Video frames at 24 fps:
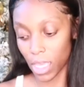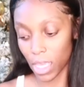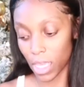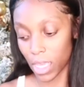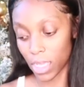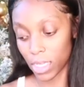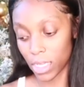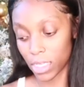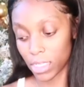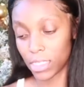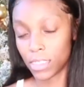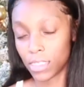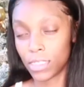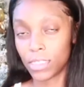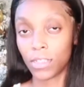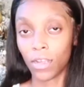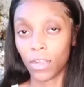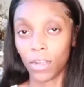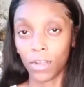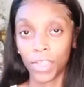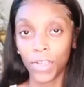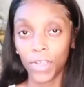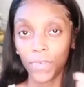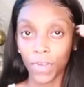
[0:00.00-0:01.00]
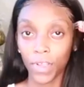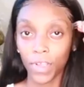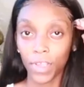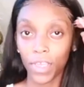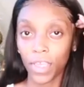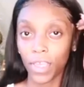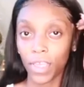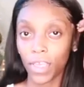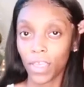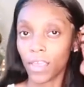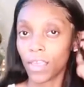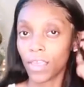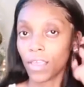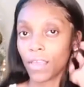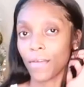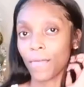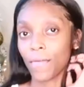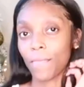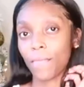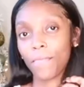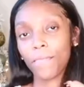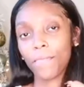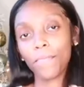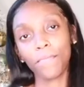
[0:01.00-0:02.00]
I started working
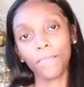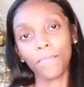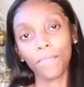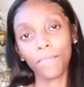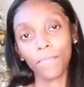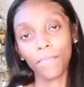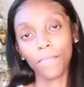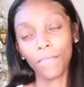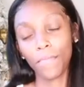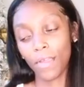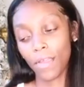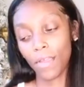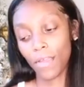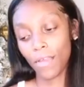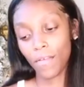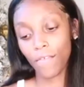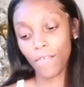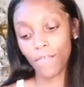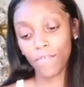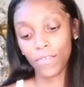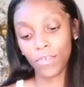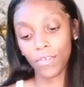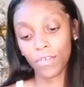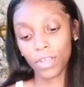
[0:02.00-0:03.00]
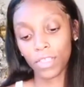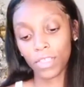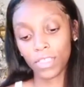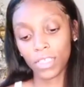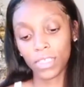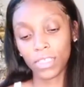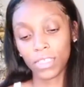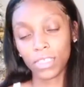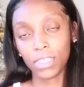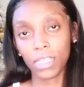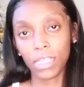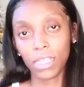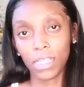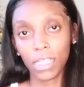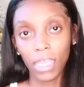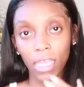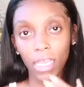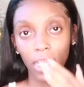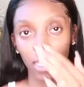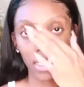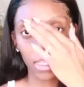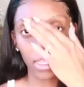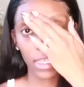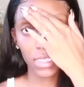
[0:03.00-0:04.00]
for this
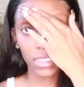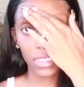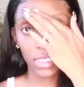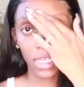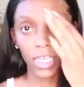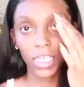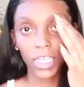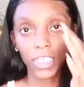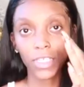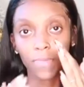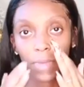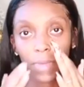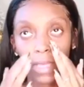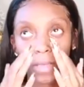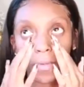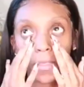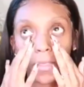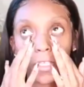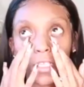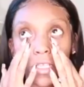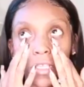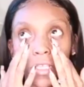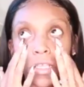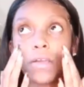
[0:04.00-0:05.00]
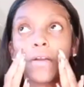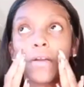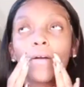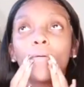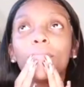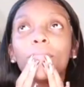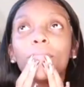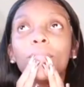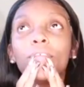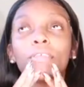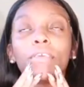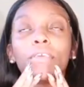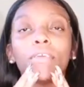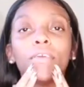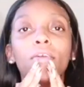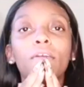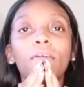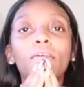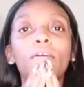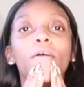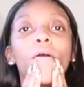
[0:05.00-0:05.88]
nanny slash babysitting company